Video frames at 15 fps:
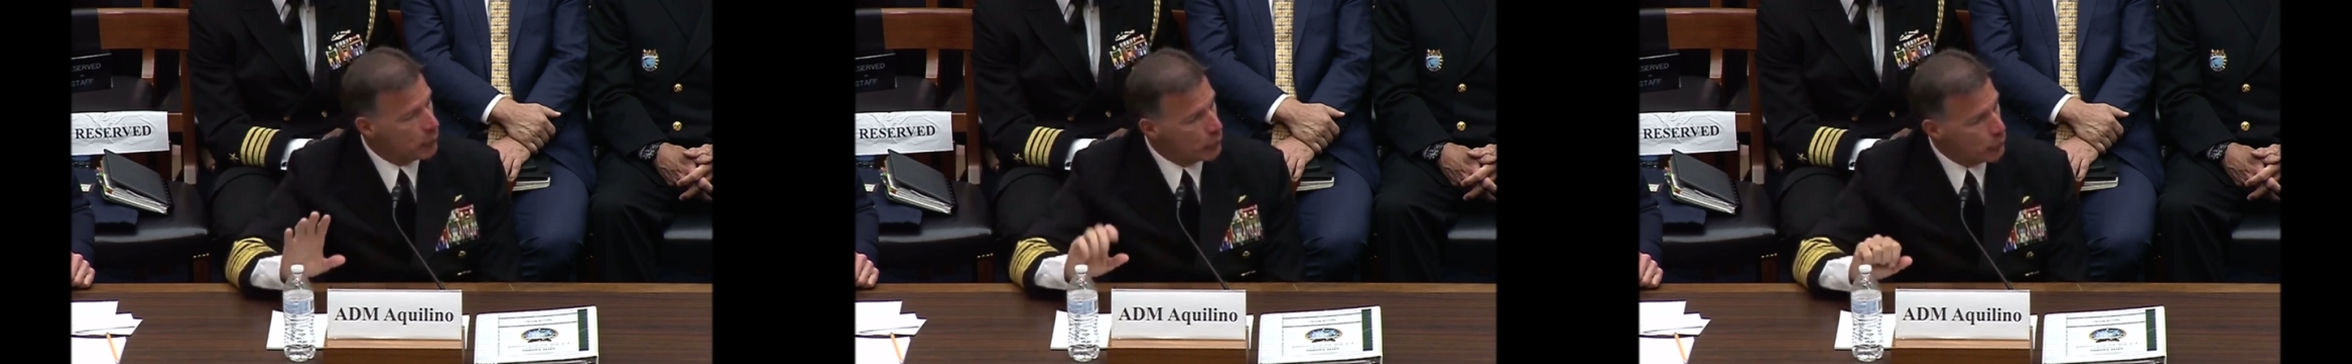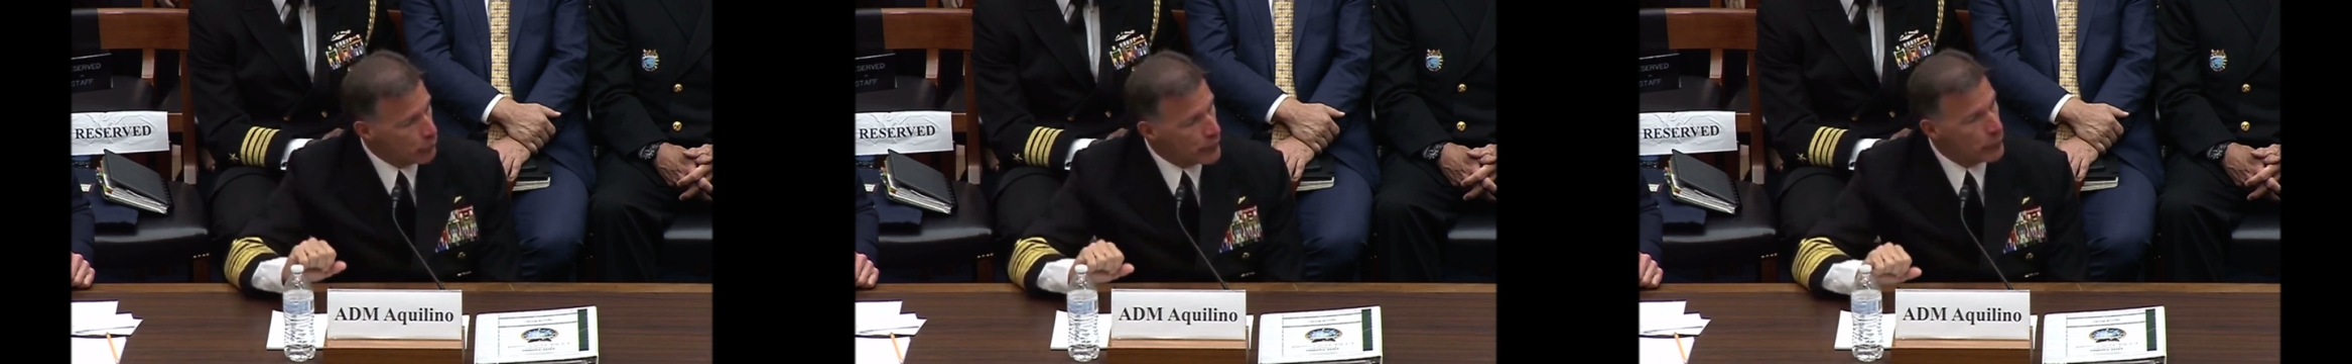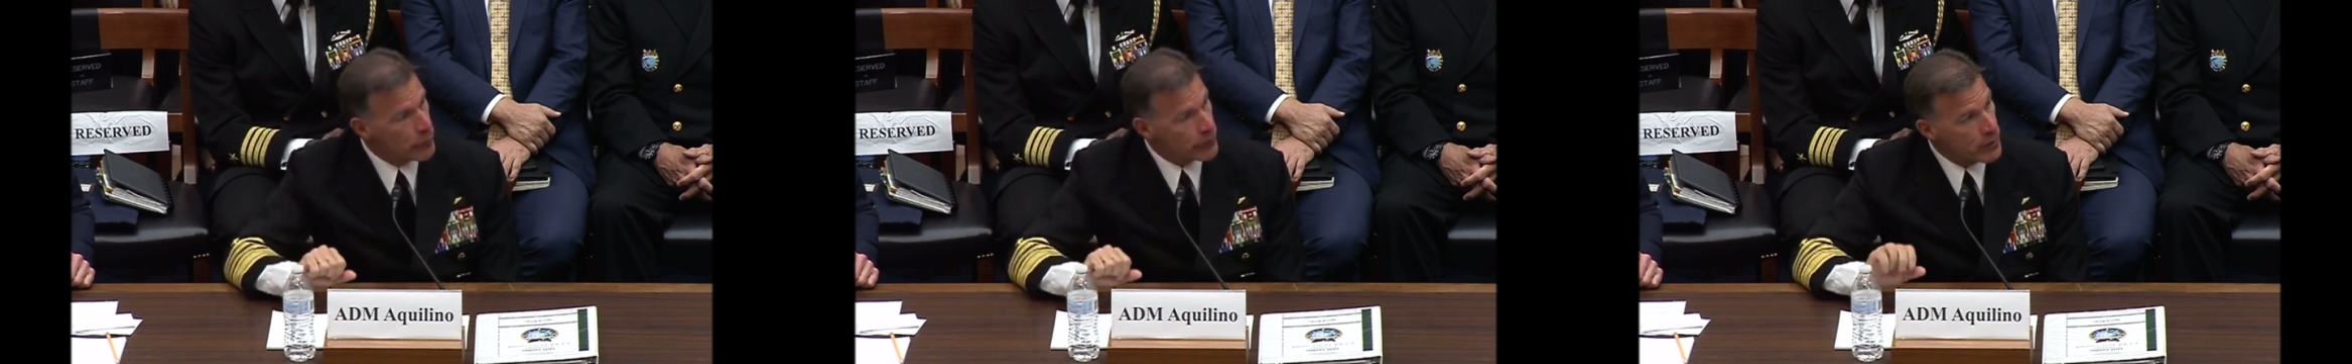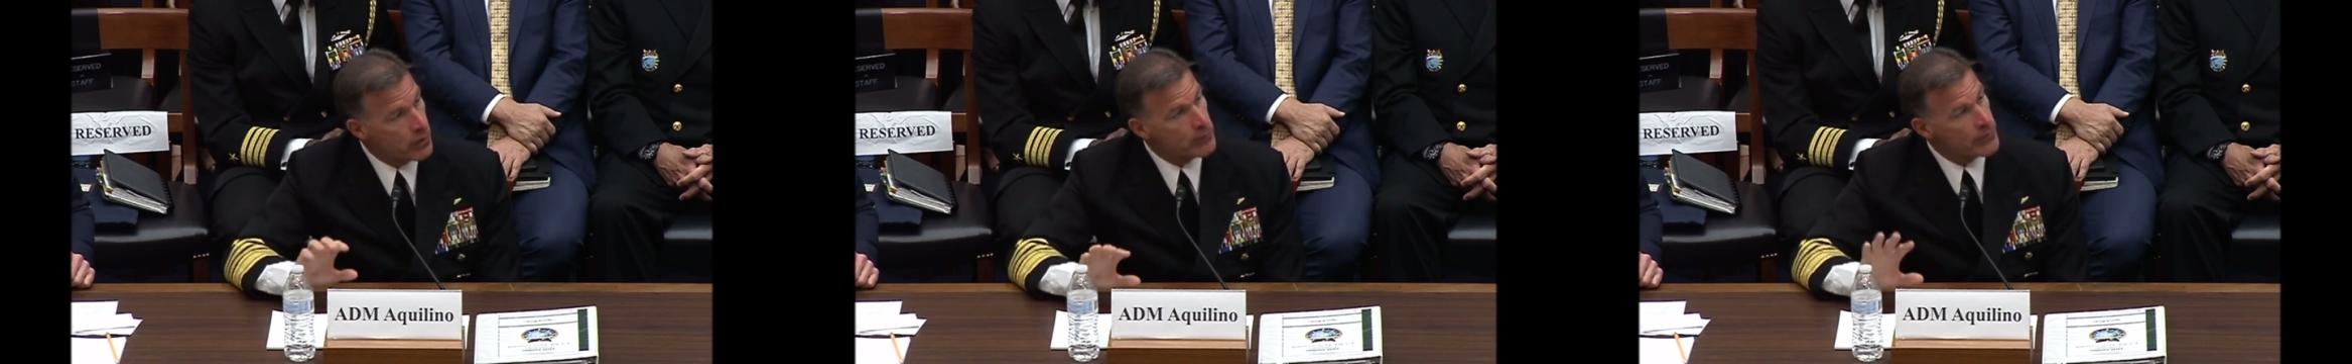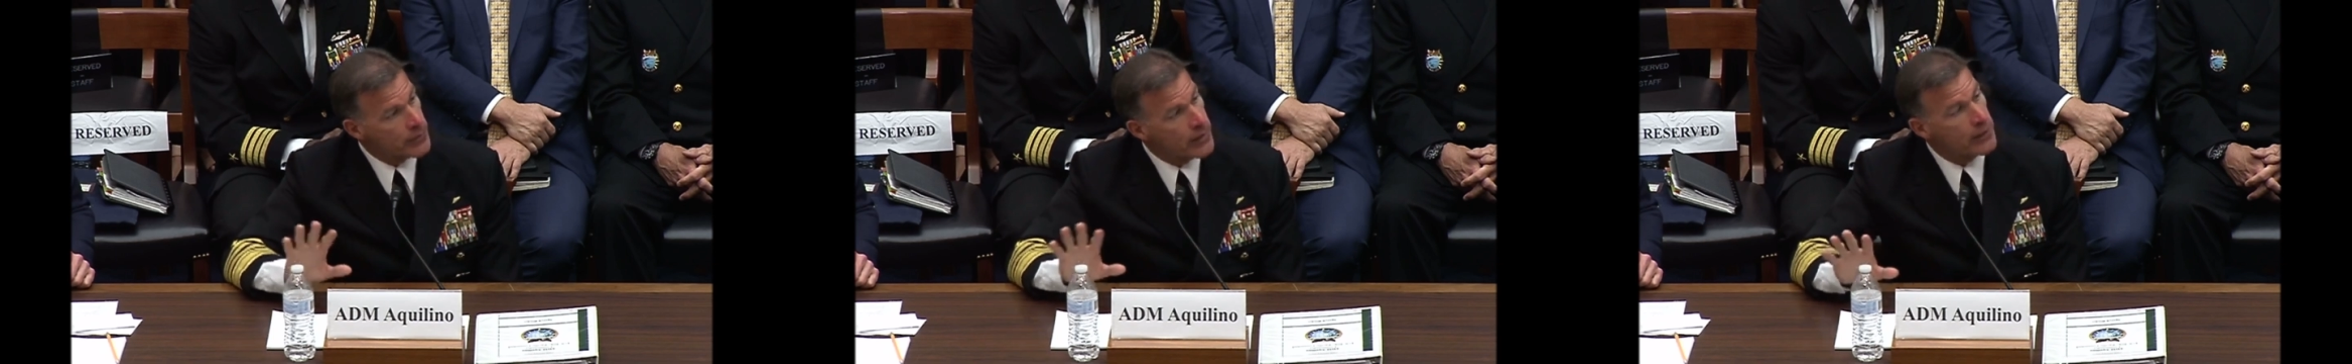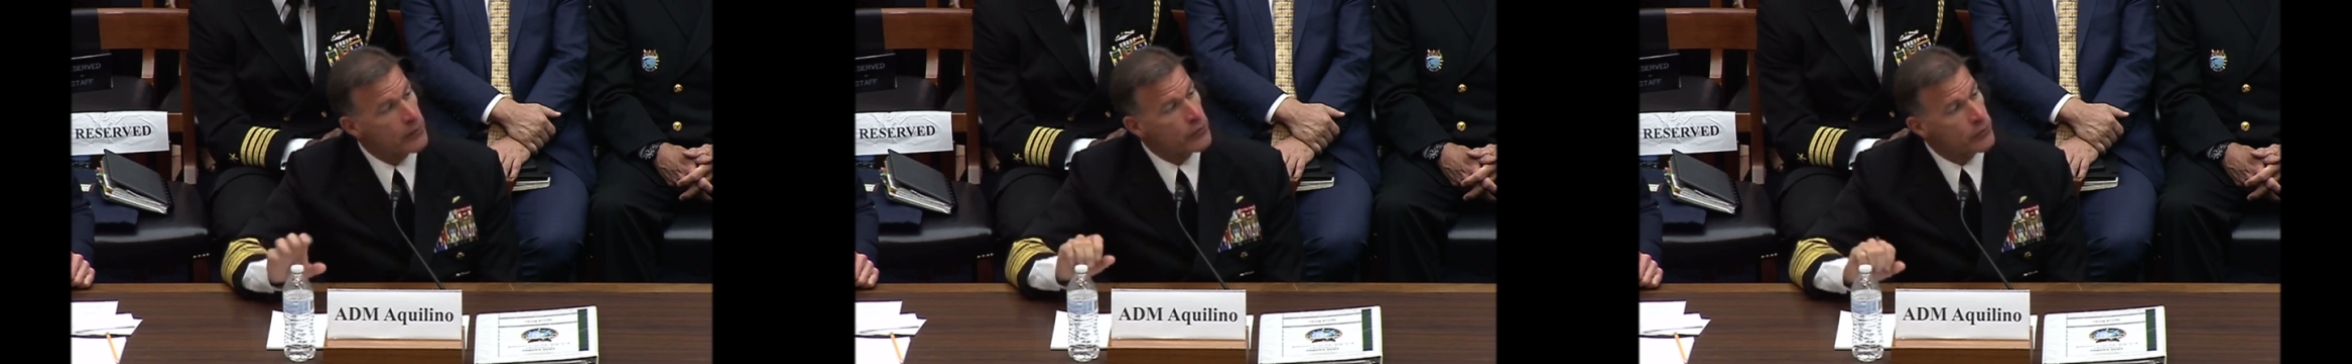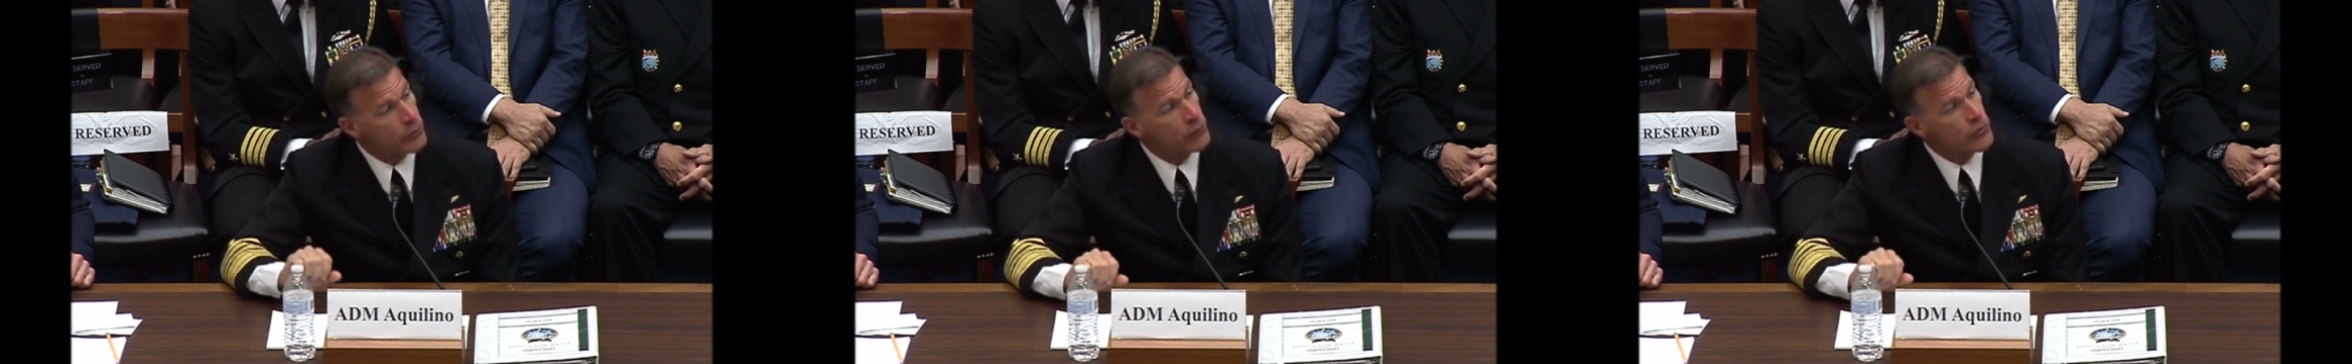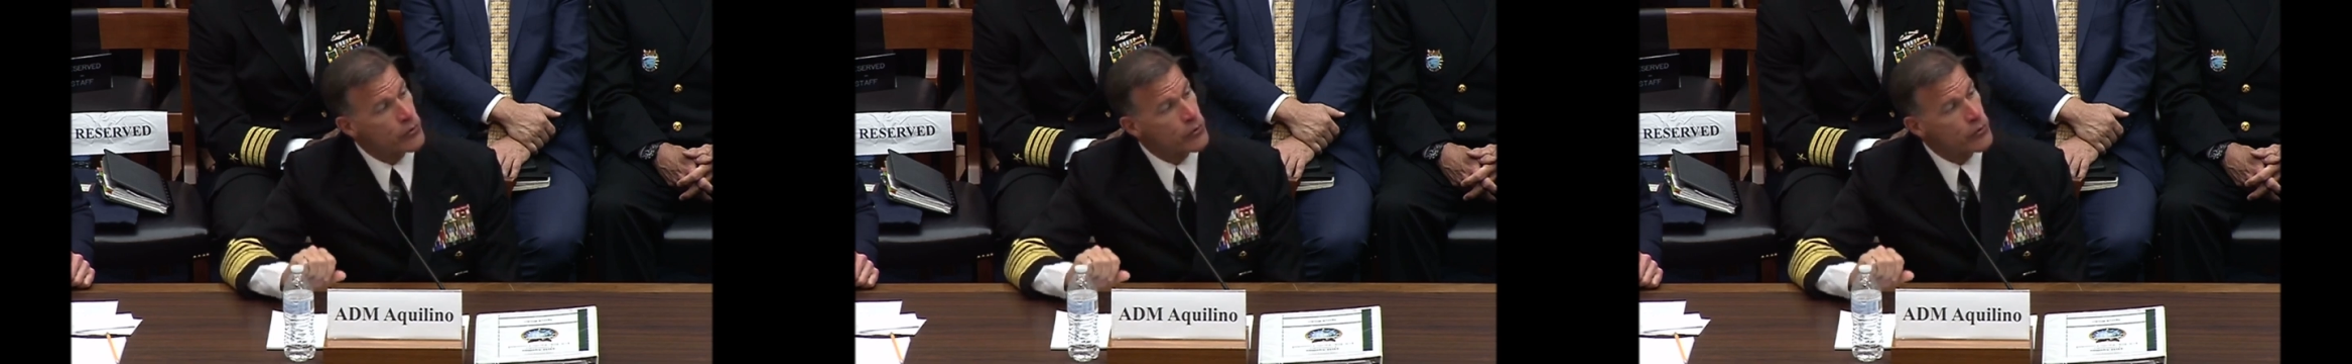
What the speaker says: We would come together to